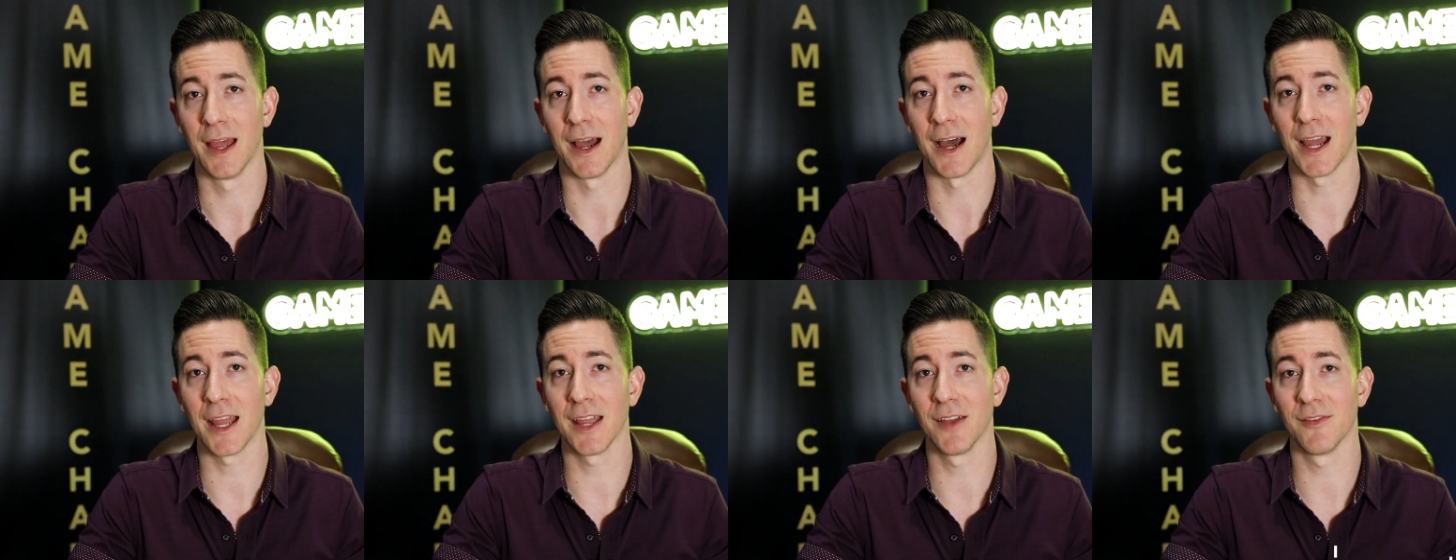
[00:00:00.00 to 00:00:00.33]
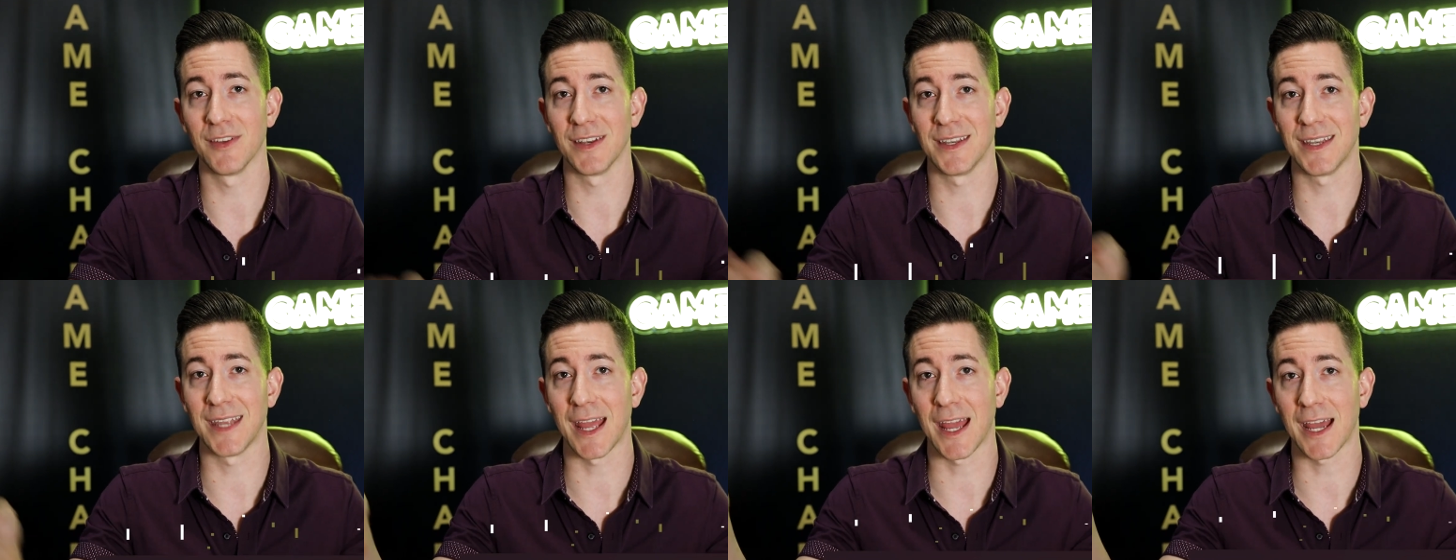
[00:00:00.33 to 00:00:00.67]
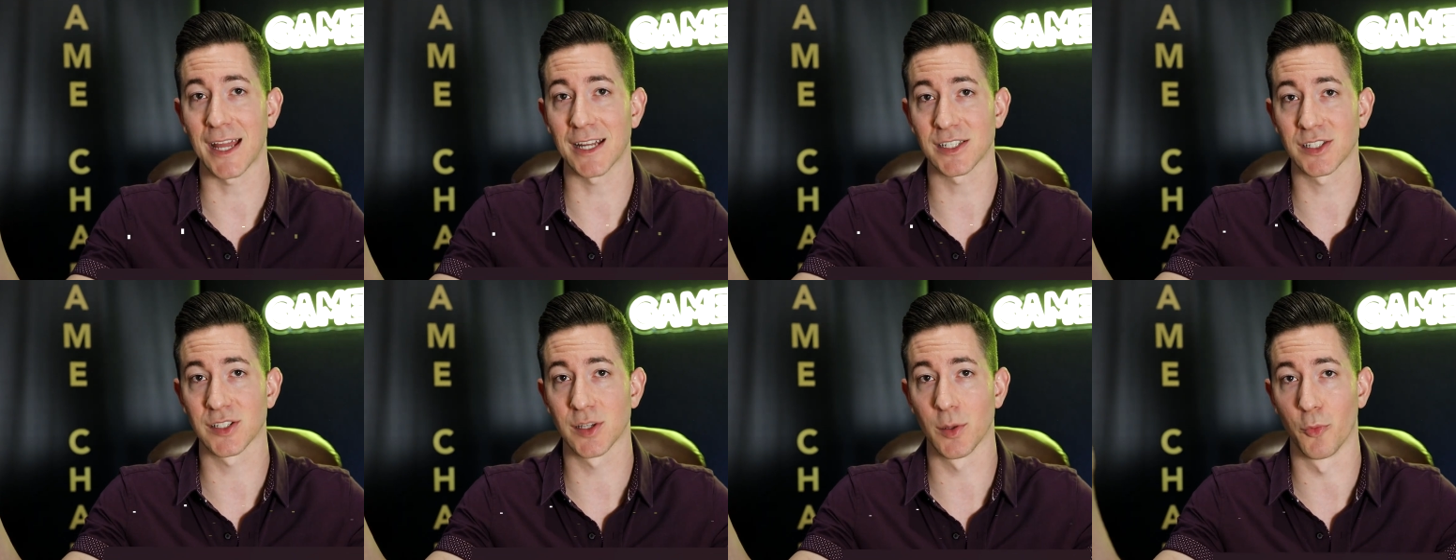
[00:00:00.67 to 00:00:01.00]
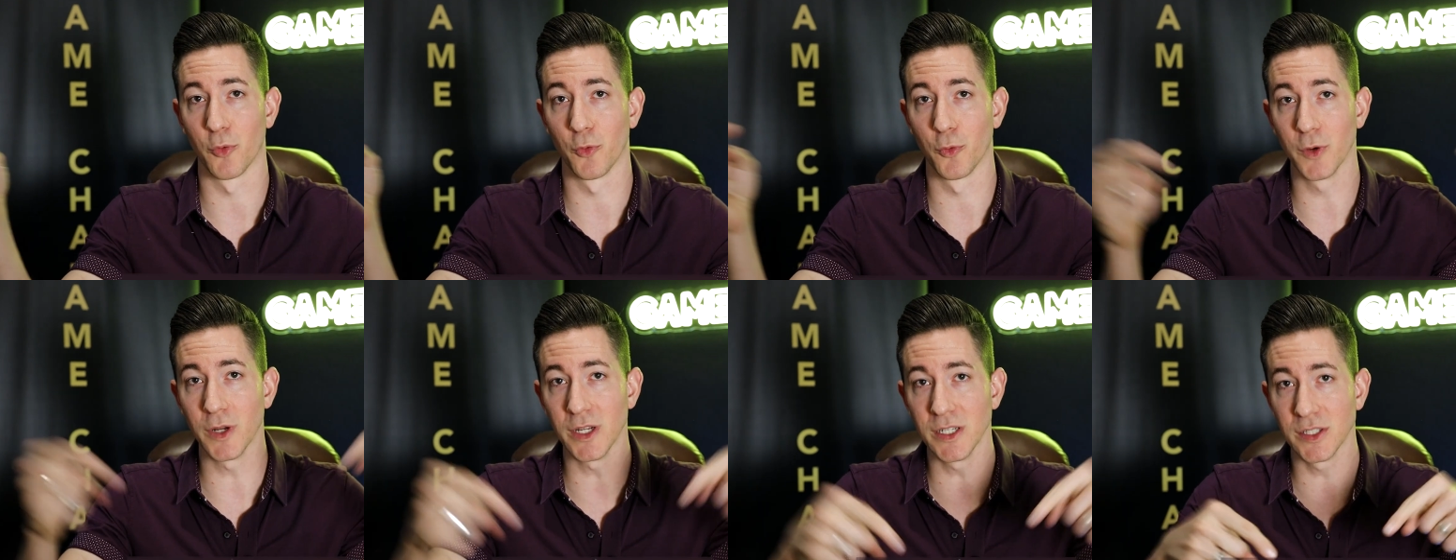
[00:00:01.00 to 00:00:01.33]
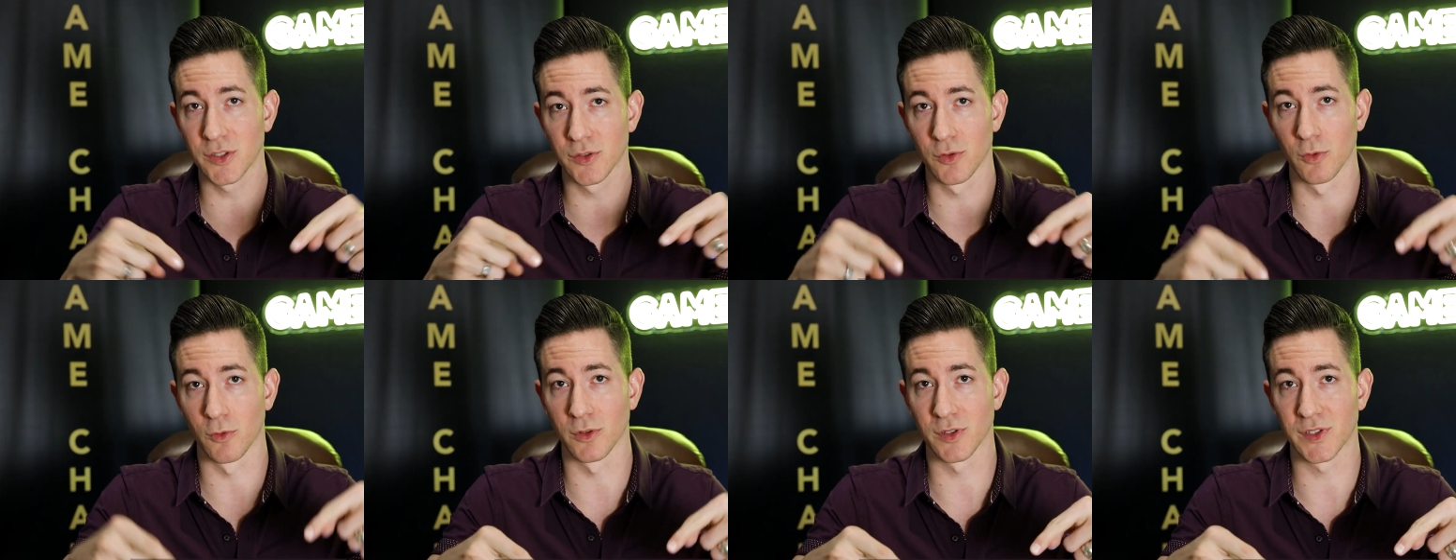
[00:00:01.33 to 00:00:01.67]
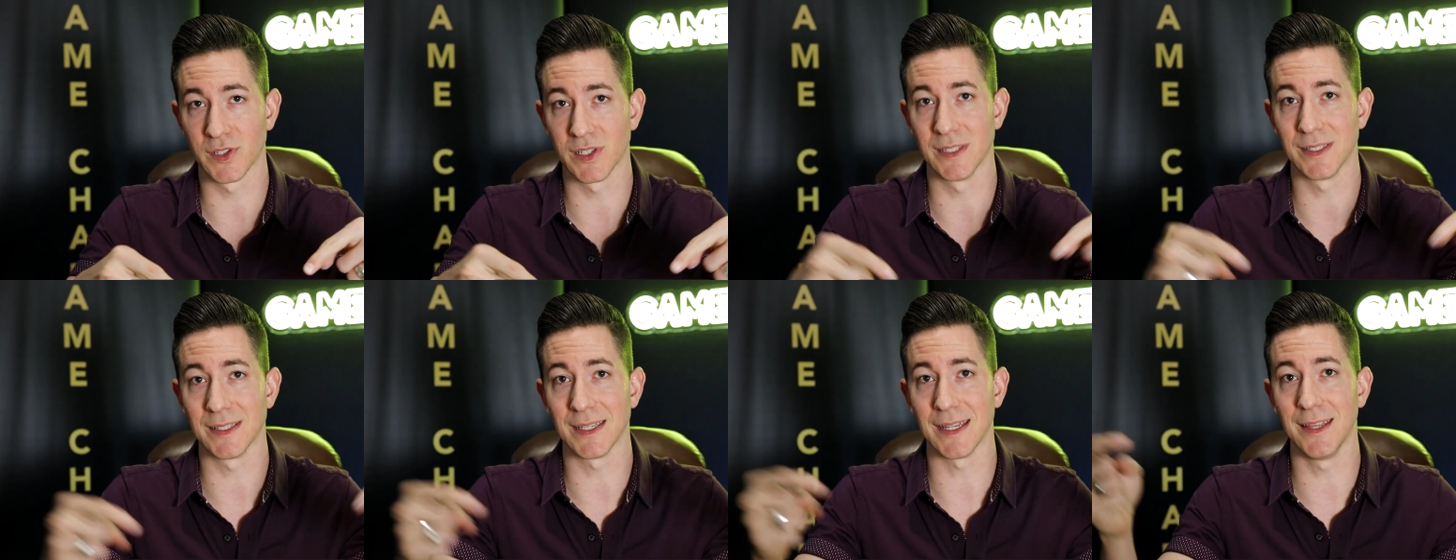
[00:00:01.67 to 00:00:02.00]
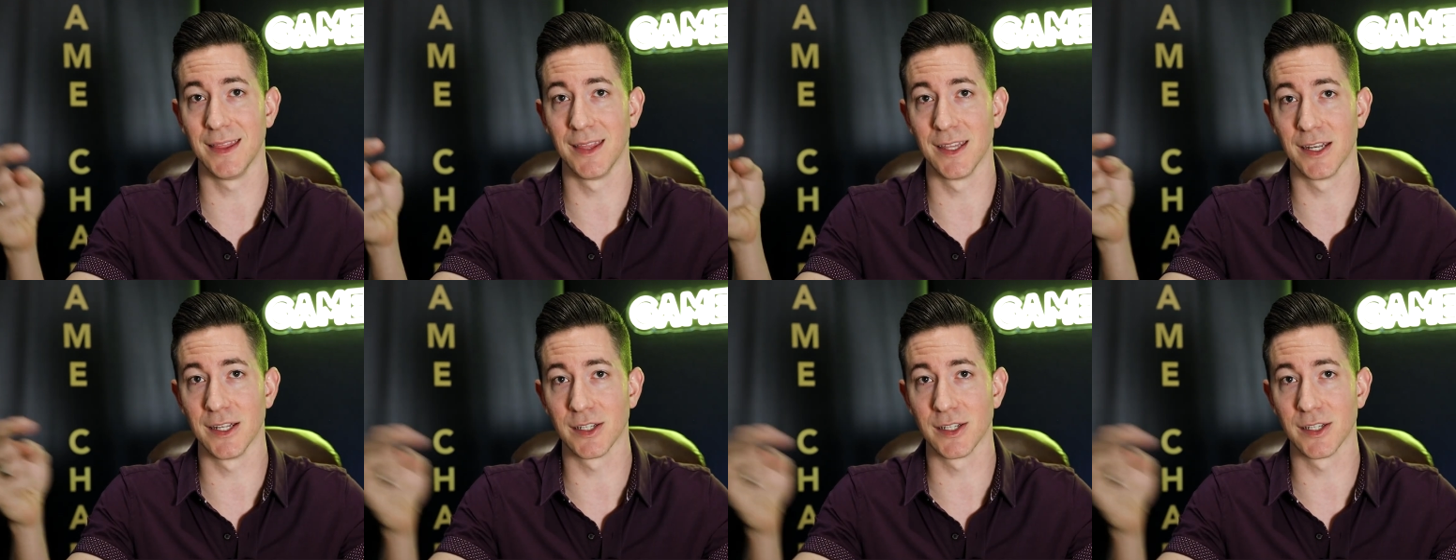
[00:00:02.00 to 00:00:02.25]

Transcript: I have attached some resources in the